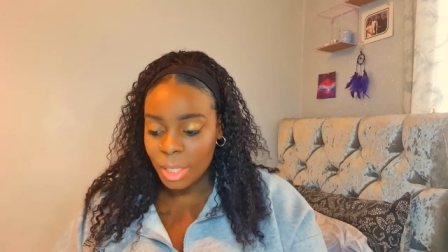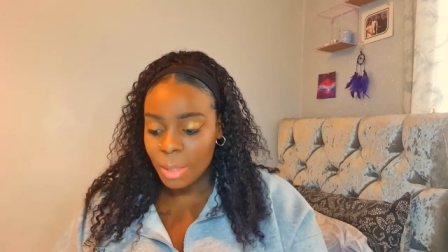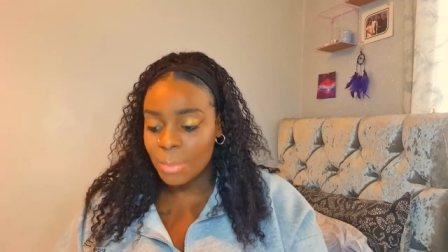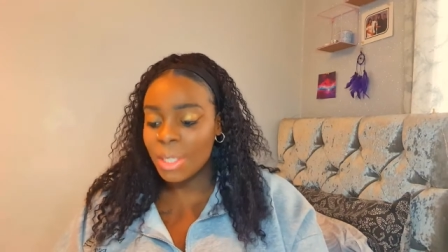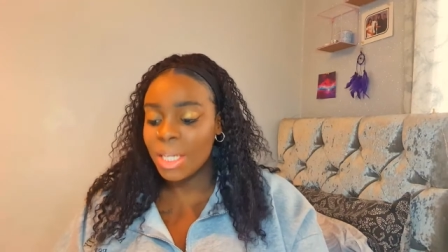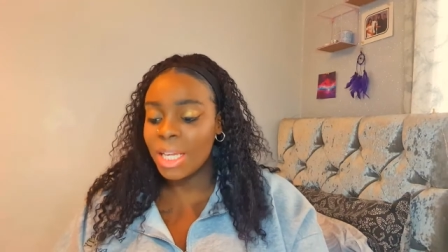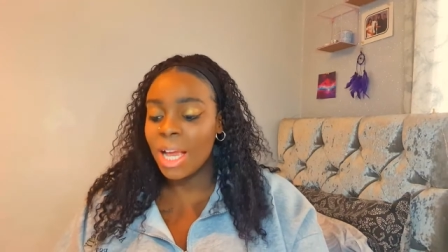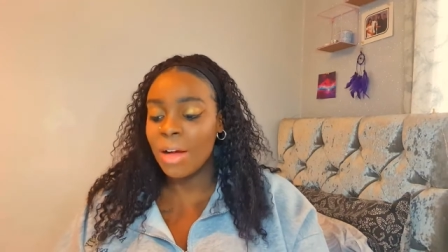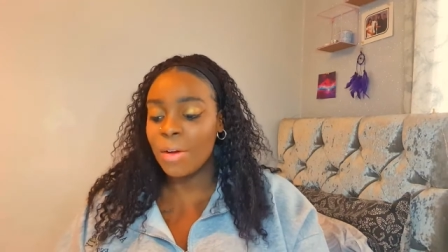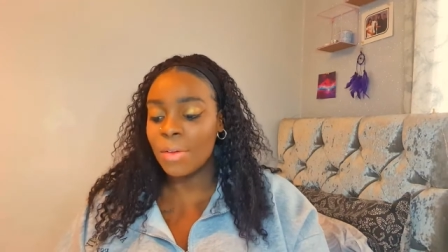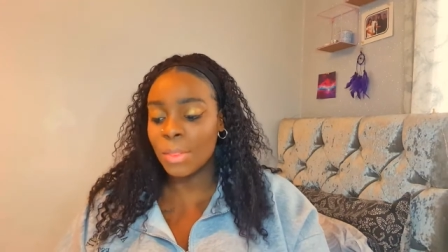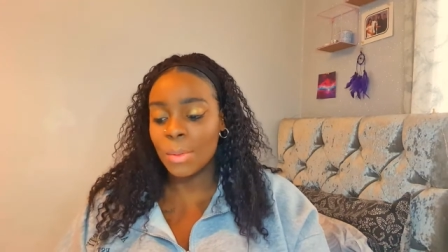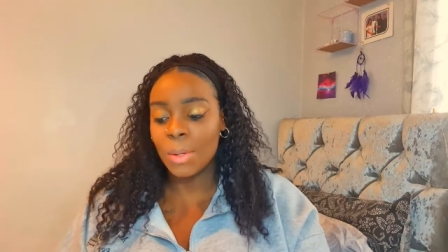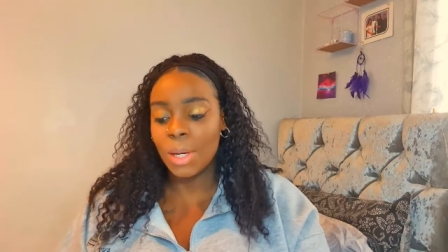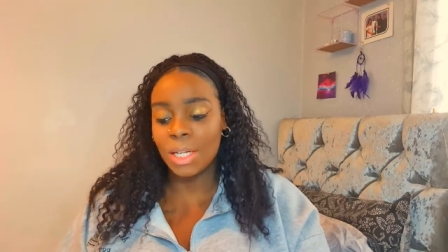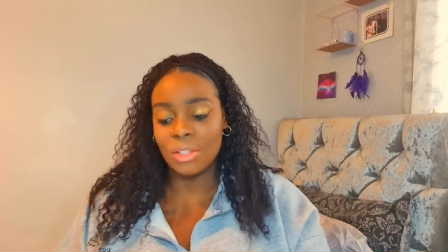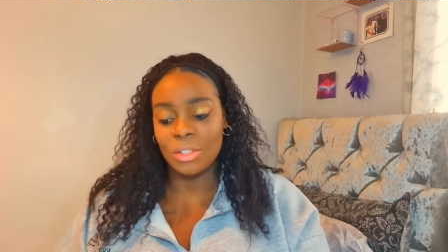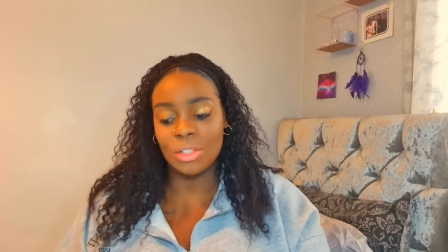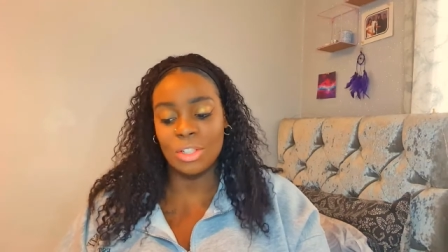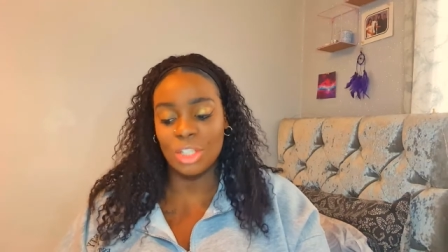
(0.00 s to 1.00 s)
yeah, I thought
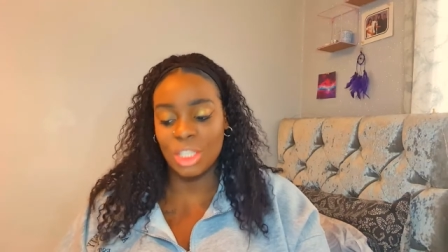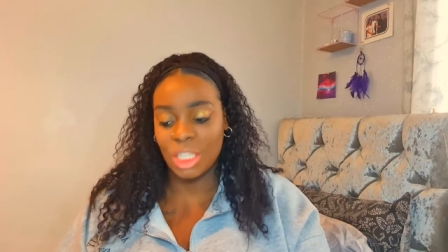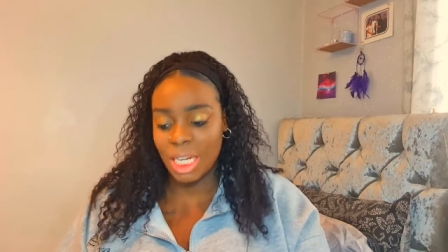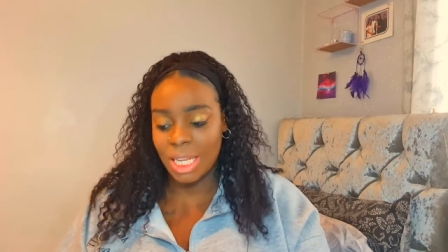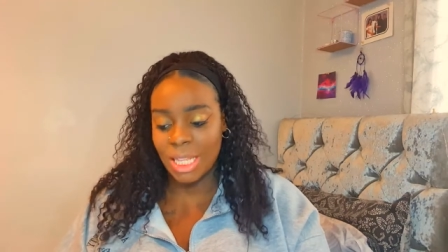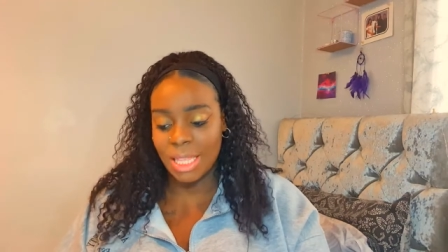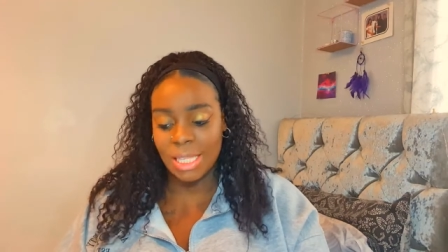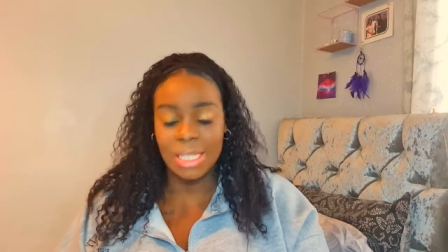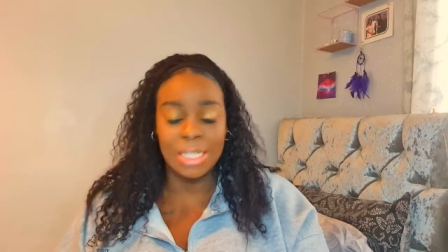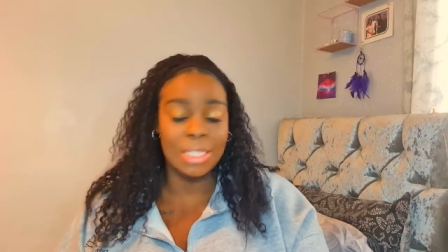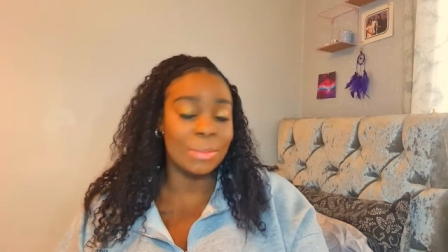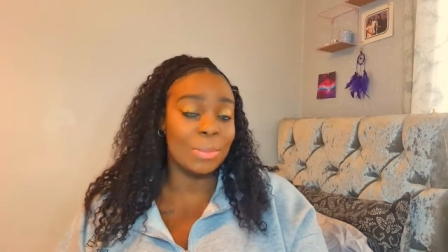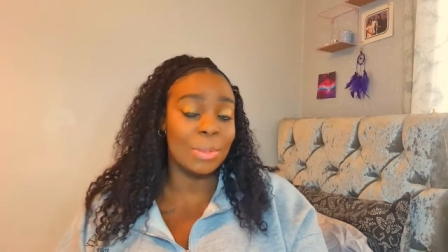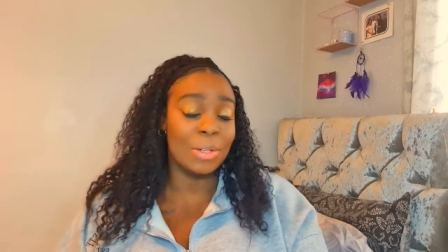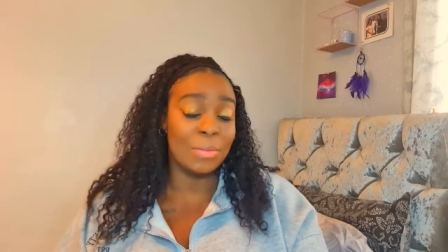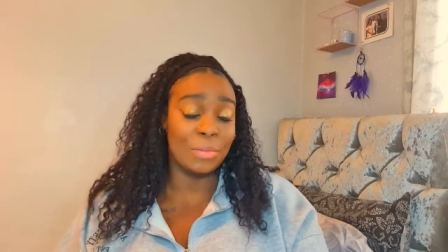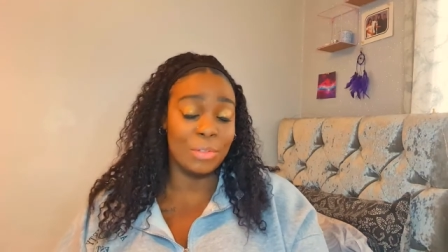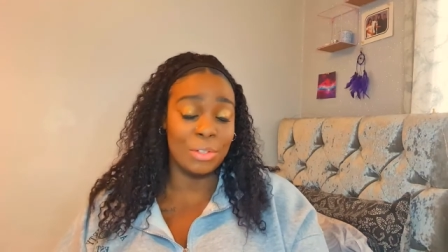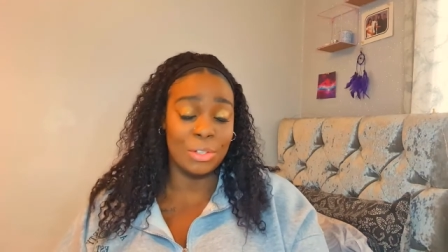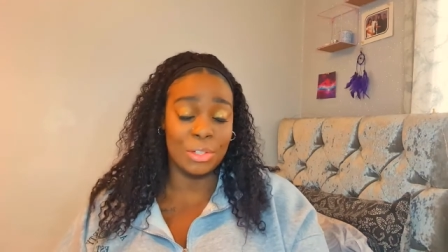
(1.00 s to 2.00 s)
I'd just share these
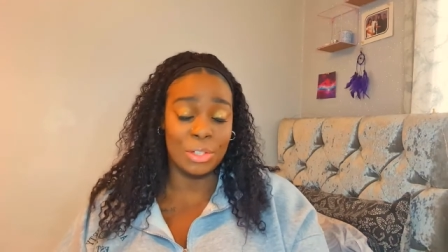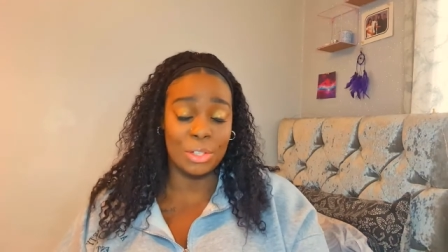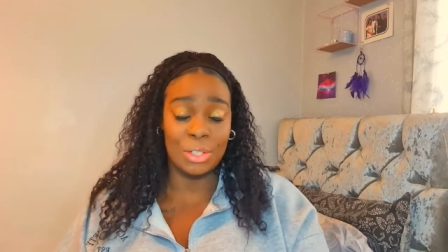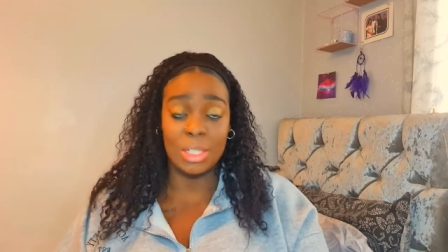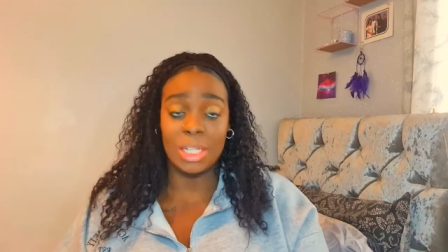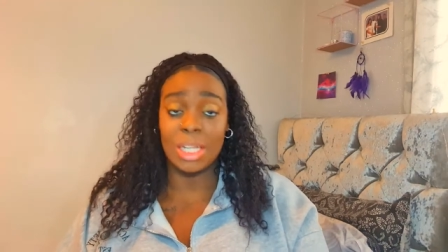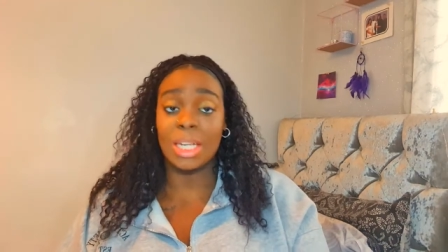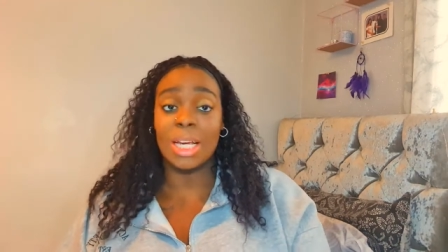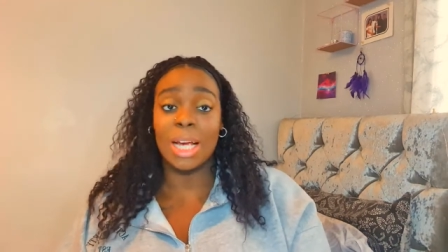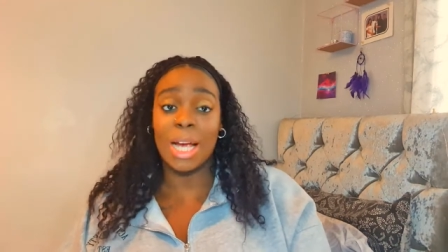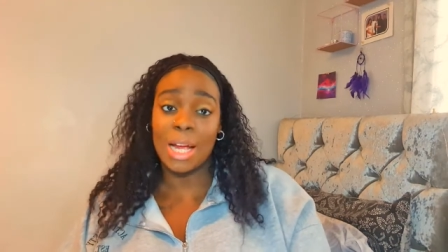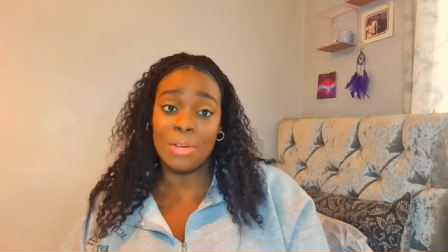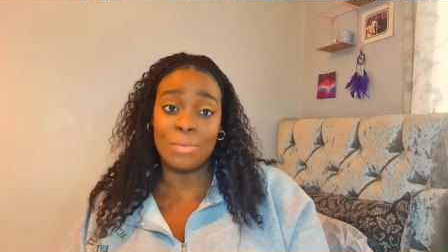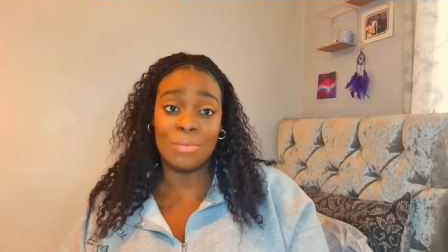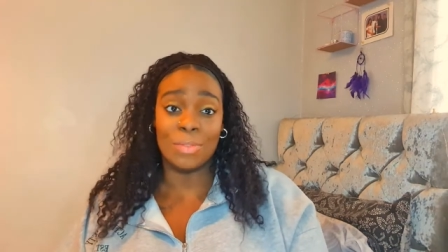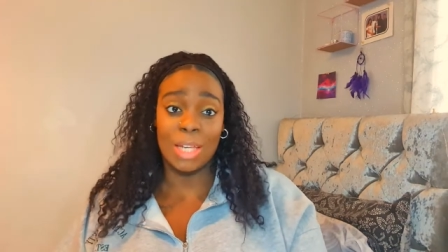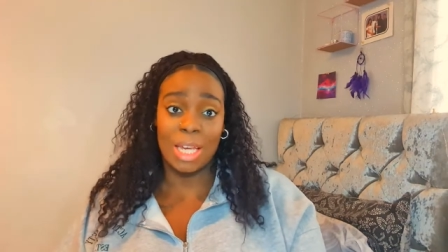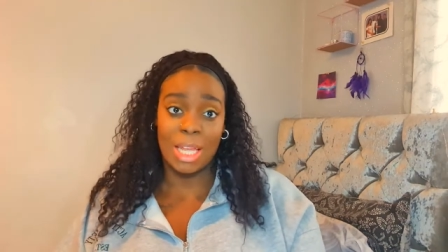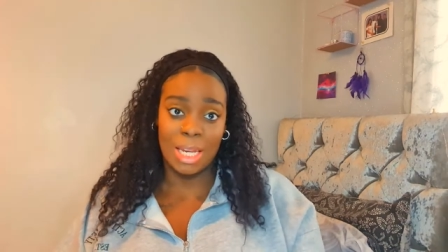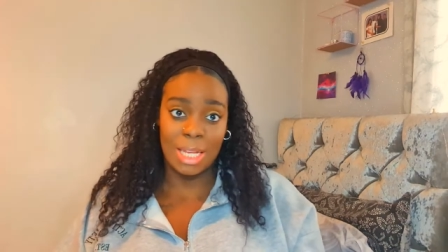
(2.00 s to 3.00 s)
with you so you can kind
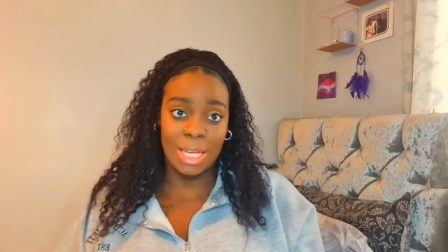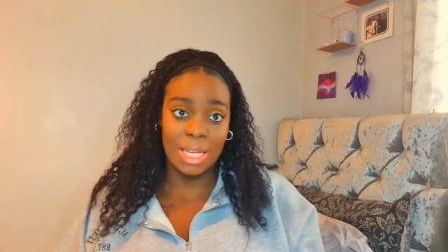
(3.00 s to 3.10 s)
of get an